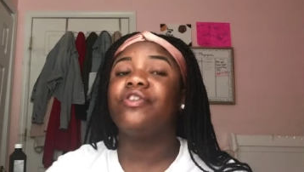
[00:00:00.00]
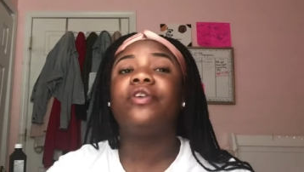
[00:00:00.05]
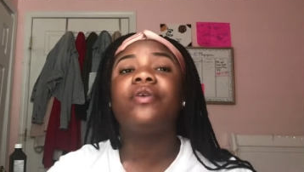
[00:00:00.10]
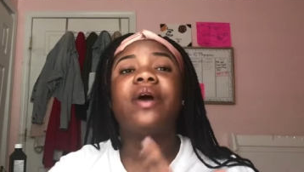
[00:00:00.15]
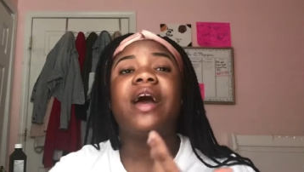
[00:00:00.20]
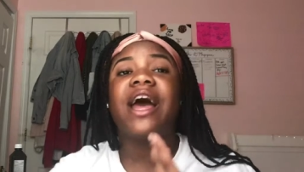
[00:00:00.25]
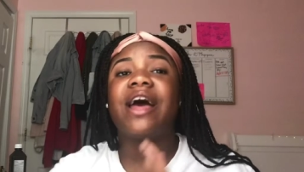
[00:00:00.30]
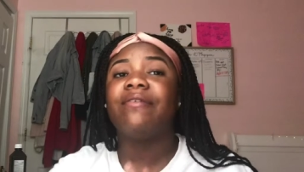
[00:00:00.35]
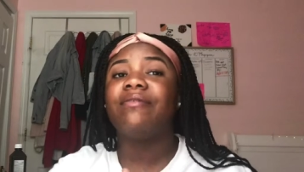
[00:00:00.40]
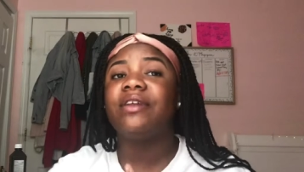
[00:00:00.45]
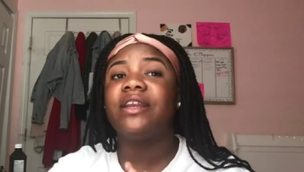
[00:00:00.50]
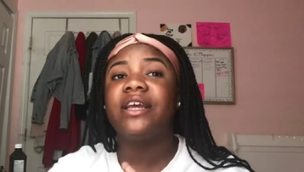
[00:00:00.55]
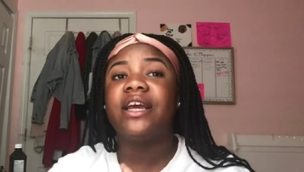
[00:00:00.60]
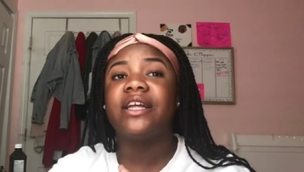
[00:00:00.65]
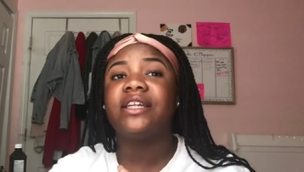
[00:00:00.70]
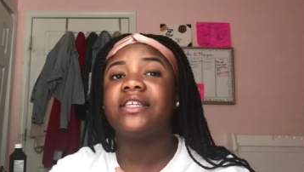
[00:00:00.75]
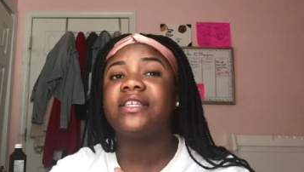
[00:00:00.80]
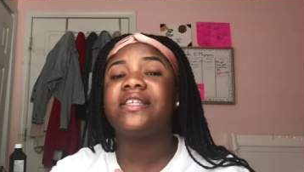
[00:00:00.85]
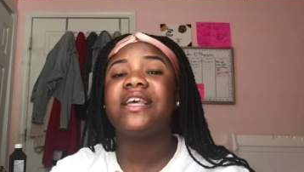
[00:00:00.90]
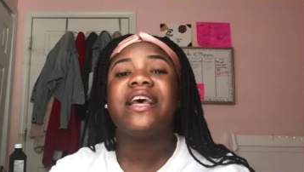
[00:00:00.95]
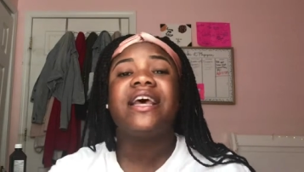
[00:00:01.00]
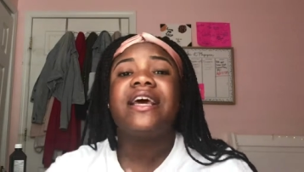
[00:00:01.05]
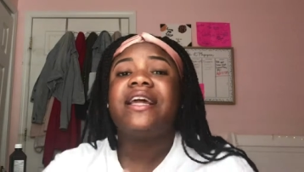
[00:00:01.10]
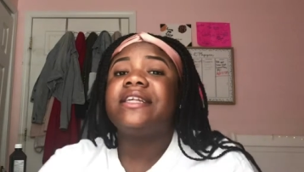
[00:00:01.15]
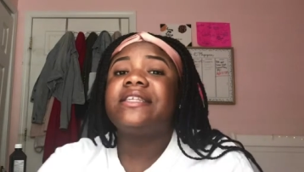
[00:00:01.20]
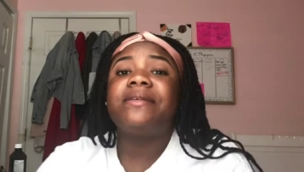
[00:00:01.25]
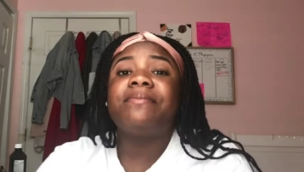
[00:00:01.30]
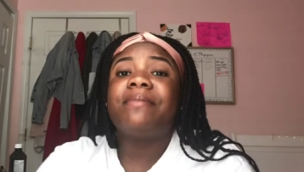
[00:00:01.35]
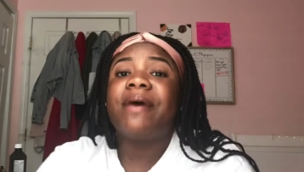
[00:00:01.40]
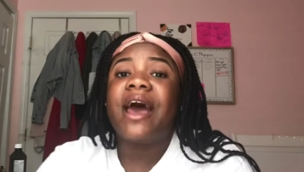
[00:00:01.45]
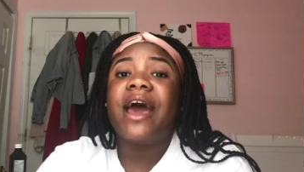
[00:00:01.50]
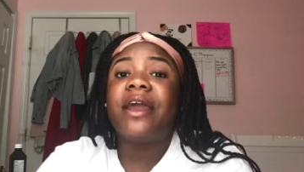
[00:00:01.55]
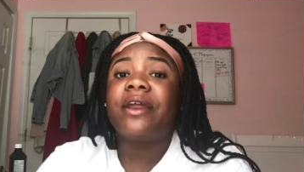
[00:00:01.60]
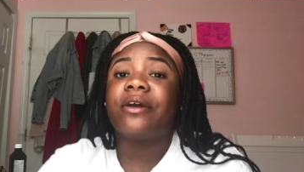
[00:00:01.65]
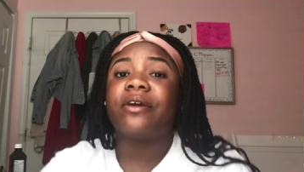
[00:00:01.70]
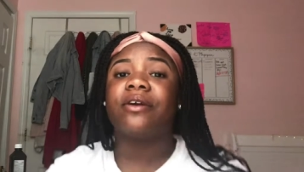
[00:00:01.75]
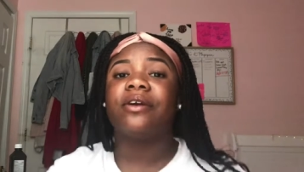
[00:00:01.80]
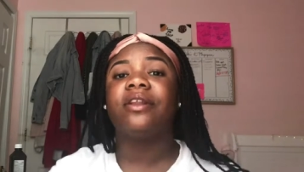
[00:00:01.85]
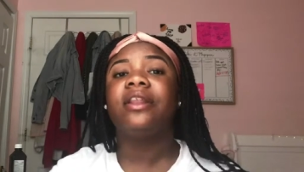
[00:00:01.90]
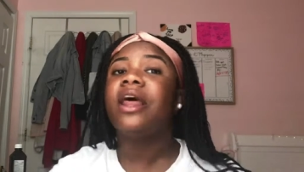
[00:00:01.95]
If you don't have any edges, it doesn't
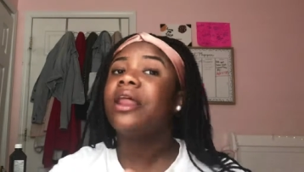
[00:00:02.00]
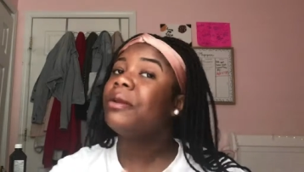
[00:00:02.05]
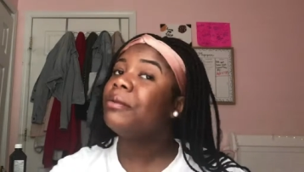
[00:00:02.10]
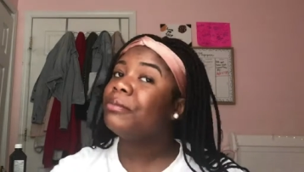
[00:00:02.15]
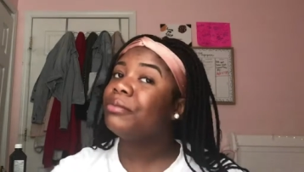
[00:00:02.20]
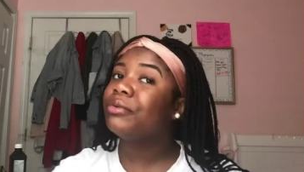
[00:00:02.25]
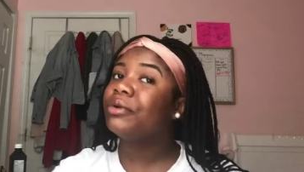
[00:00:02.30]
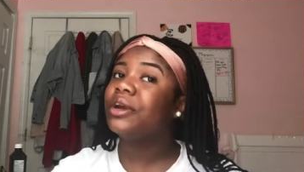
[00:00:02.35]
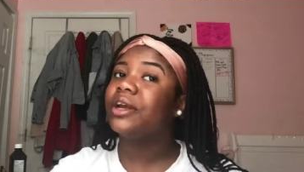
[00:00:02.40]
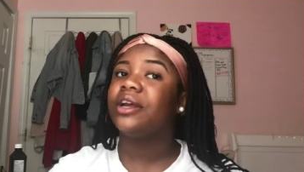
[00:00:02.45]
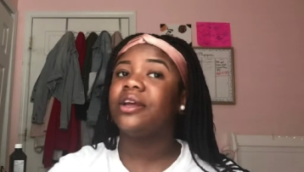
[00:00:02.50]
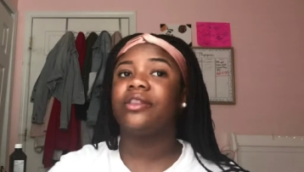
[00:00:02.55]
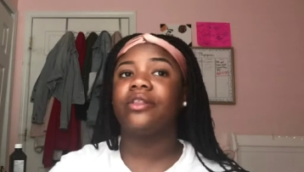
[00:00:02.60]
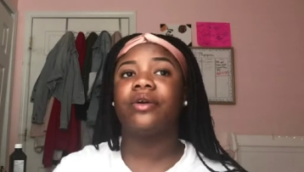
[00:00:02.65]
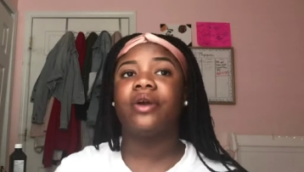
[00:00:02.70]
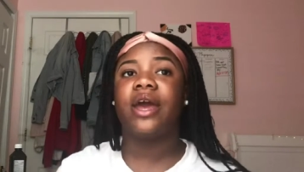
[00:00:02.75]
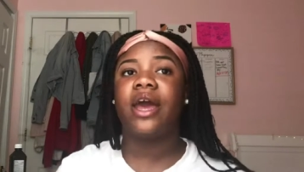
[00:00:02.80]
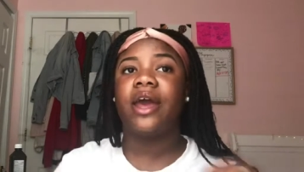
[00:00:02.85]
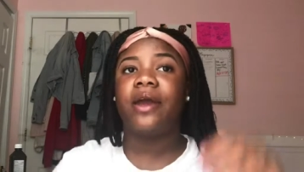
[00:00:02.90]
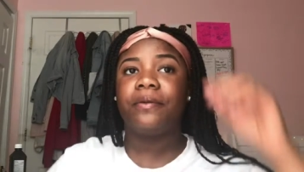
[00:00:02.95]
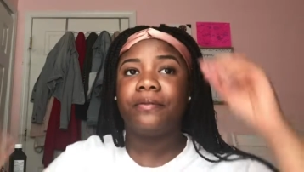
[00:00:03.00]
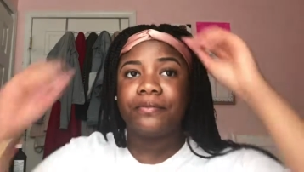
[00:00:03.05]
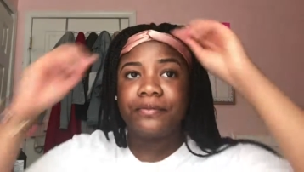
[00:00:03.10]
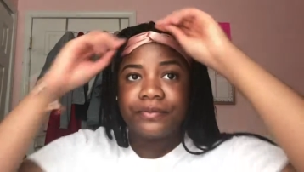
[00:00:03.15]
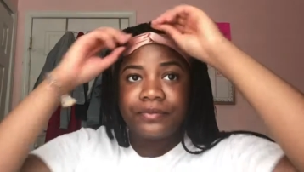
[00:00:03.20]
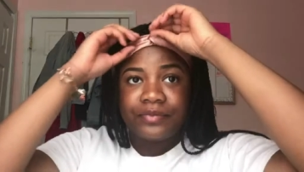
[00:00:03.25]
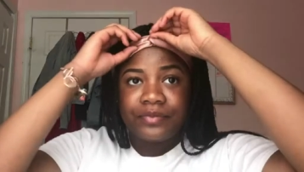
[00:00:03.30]
matter. Let them breathe, okay?